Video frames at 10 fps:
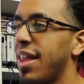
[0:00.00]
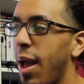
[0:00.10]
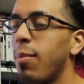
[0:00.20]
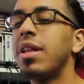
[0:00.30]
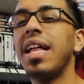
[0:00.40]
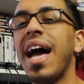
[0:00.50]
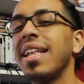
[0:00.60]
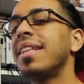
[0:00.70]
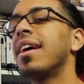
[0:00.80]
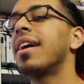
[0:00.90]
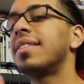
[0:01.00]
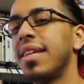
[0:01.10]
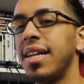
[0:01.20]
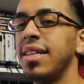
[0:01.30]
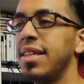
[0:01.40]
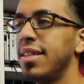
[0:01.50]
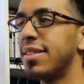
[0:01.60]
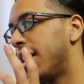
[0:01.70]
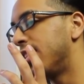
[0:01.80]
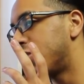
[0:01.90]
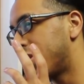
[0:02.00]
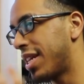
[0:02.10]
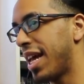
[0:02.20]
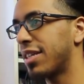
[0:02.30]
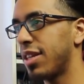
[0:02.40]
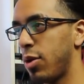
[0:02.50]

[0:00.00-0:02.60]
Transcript: I'm glad that they're extending this into the next